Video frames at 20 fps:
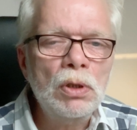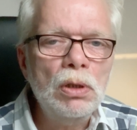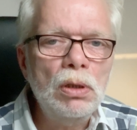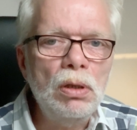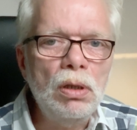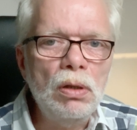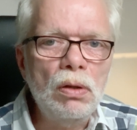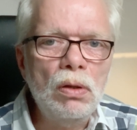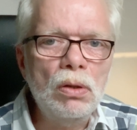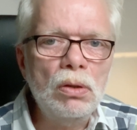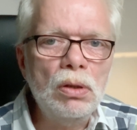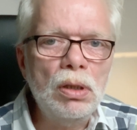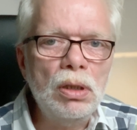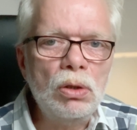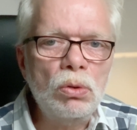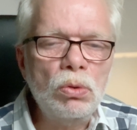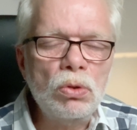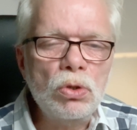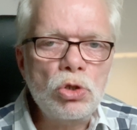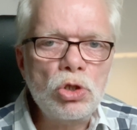Either I
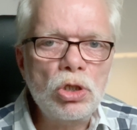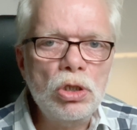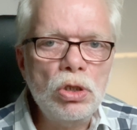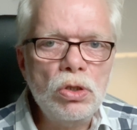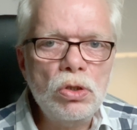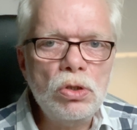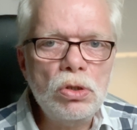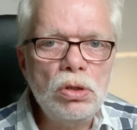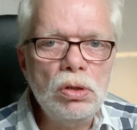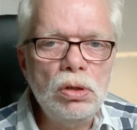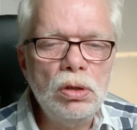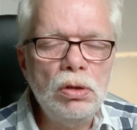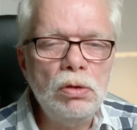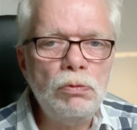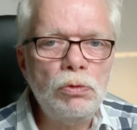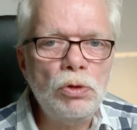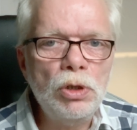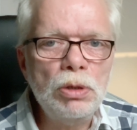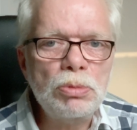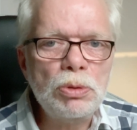couldn't change the
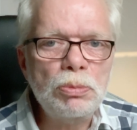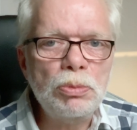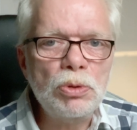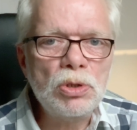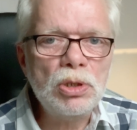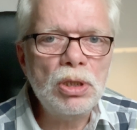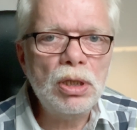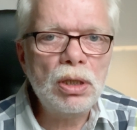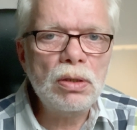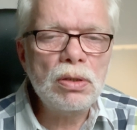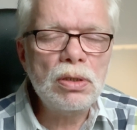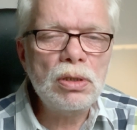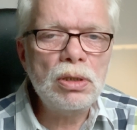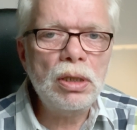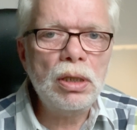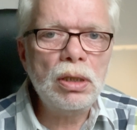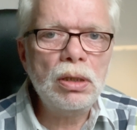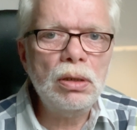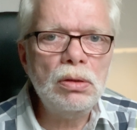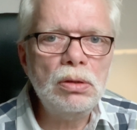frames per second
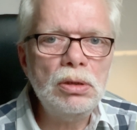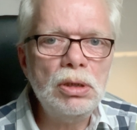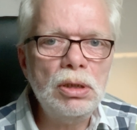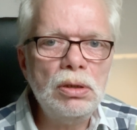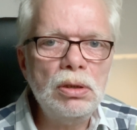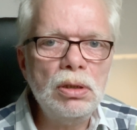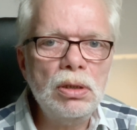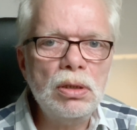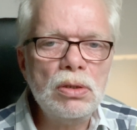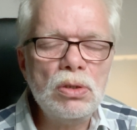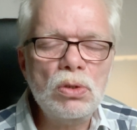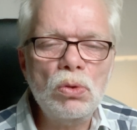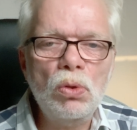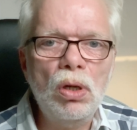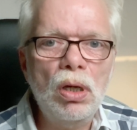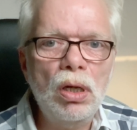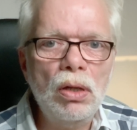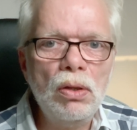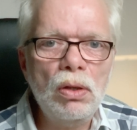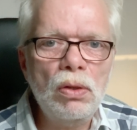settings
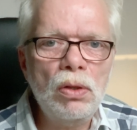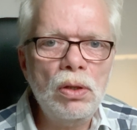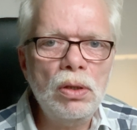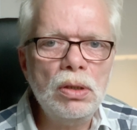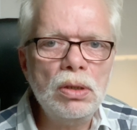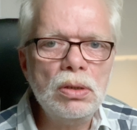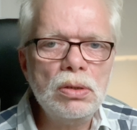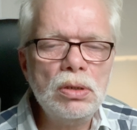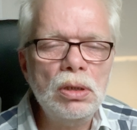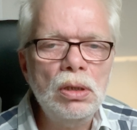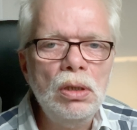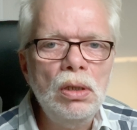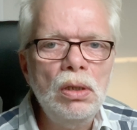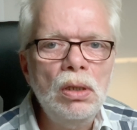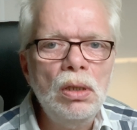or other things,